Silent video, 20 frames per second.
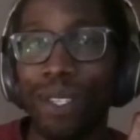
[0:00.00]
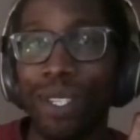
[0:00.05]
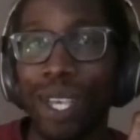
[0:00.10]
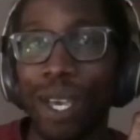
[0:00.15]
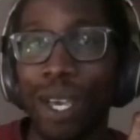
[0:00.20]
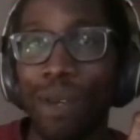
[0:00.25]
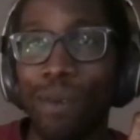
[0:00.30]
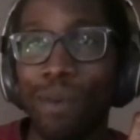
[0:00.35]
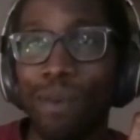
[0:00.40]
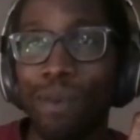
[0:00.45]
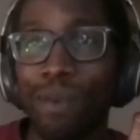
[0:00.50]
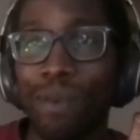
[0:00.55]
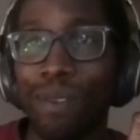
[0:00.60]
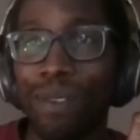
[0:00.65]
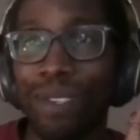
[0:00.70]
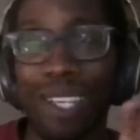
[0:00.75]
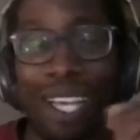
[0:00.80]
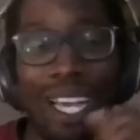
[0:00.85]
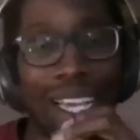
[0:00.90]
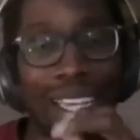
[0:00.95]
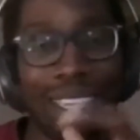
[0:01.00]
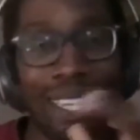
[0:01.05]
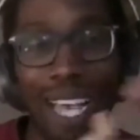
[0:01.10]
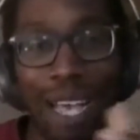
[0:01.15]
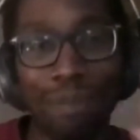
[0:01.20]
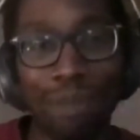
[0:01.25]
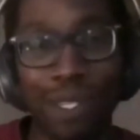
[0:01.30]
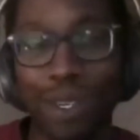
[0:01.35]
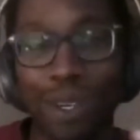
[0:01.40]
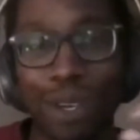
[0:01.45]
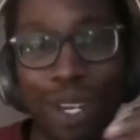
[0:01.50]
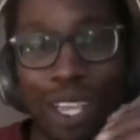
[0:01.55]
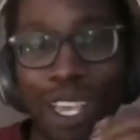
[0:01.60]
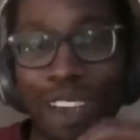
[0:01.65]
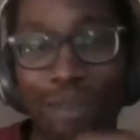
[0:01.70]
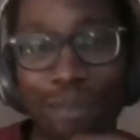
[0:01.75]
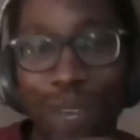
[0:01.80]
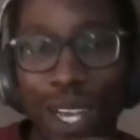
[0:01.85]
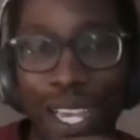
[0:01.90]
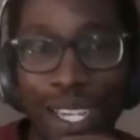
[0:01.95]
So I absolutely
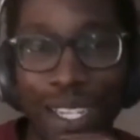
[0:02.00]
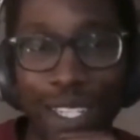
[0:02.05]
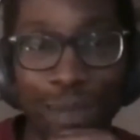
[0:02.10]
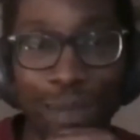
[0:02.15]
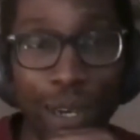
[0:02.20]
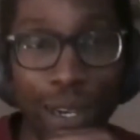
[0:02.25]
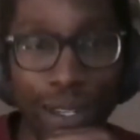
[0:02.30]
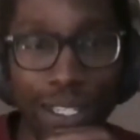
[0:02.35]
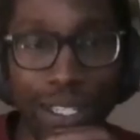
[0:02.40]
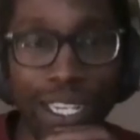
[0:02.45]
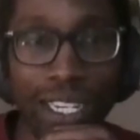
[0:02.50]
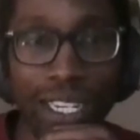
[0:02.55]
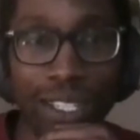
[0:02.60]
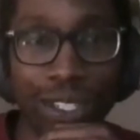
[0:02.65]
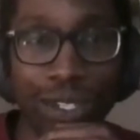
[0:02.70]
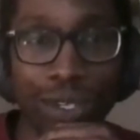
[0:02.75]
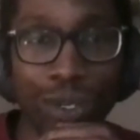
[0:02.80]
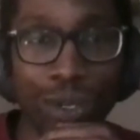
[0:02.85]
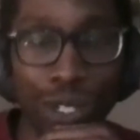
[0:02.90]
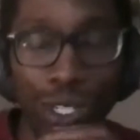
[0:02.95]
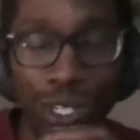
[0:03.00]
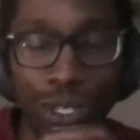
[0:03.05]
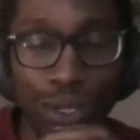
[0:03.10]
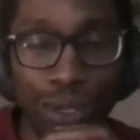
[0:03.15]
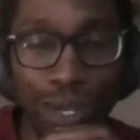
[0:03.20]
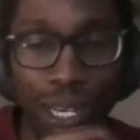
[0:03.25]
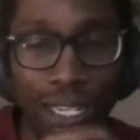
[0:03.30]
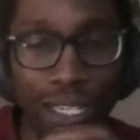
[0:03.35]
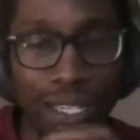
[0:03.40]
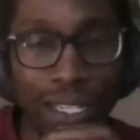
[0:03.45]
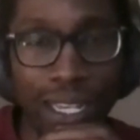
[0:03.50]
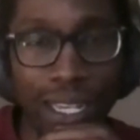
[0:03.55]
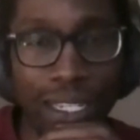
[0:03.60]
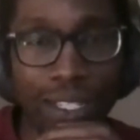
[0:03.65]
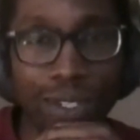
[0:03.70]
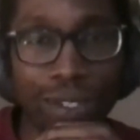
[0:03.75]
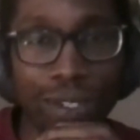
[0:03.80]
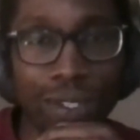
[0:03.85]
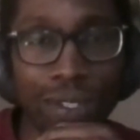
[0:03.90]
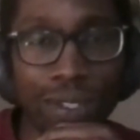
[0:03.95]
have my experience I can talk to. I
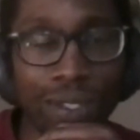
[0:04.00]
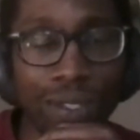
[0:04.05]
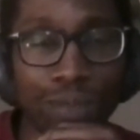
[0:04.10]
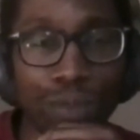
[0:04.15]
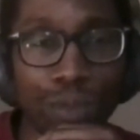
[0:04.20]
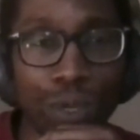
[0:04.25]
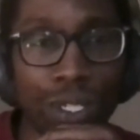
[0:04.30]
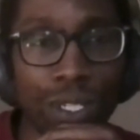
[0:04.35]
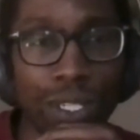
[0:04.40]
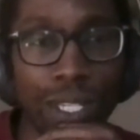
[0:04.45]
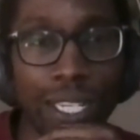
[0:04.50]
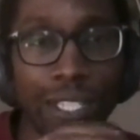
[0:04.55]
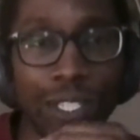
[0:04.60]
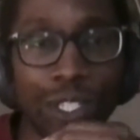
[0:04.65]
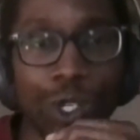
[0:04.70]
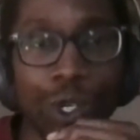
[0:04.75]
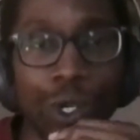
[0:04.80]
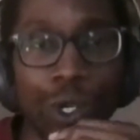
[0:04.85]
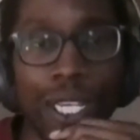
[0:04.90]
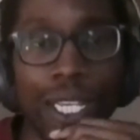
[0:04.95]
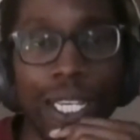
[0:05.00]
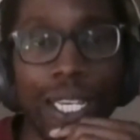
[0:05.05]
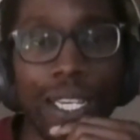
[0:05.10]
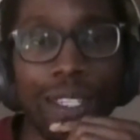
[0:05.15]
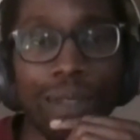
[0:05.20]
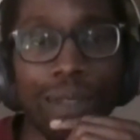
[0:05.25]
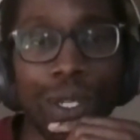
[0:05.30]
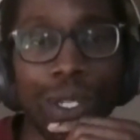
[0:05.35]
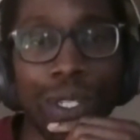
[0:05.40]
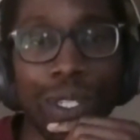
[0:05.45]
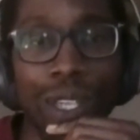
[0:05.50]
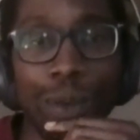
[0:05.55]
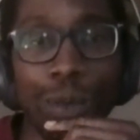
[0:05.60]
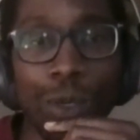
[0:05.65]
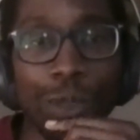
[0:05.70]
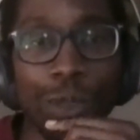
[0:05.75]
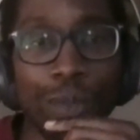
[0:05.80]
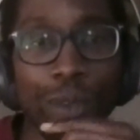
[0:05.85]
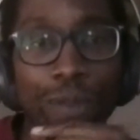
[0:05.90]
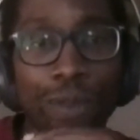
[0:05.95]
just wasn't enjoying it as much as I
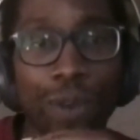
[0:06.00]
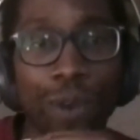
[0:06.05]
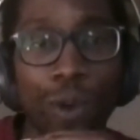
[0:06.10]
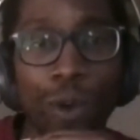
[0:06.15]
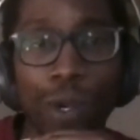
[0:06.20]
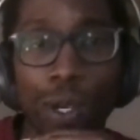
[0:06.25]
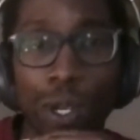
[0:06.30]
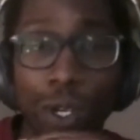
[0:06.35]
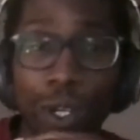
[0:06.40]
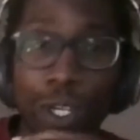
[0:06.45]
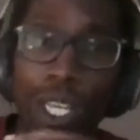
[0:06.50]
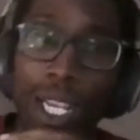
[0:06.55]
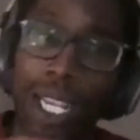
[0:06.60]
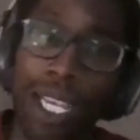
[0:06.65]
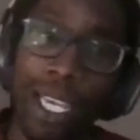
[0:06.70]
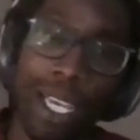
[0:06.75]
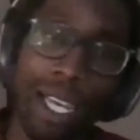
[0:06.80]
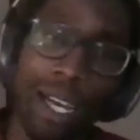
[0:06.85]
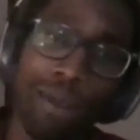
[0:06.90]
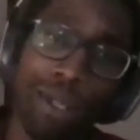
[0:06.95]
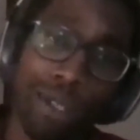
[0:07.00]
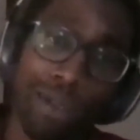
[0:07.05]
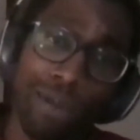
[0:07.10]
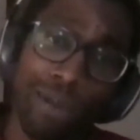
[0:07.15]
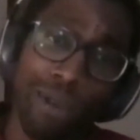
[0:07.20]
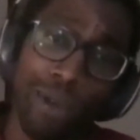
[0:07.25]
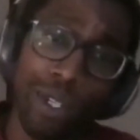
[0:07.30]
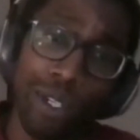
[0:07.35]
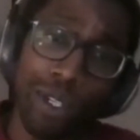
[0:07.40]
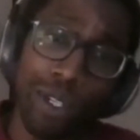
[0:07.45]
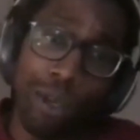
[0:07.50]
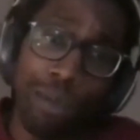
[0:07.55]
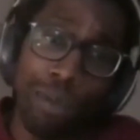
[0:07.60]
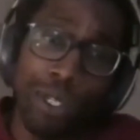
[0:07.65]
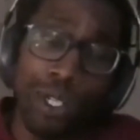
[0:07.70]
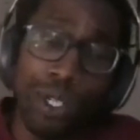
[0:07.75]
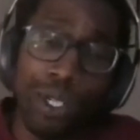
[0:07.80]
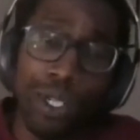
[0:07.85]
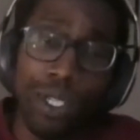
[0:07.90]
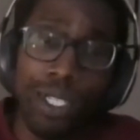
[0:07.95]
was before, and luckily I was afforded an
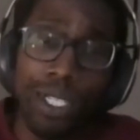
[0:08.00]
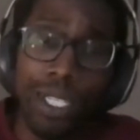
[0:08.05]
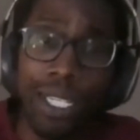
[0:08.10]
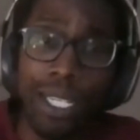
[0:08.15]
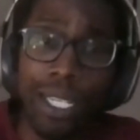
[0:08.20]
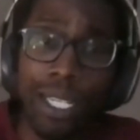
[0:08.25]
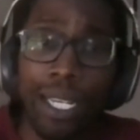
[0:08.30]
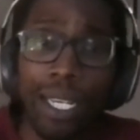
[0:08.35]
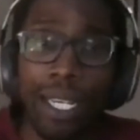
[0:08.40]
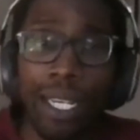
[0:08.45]
opportunity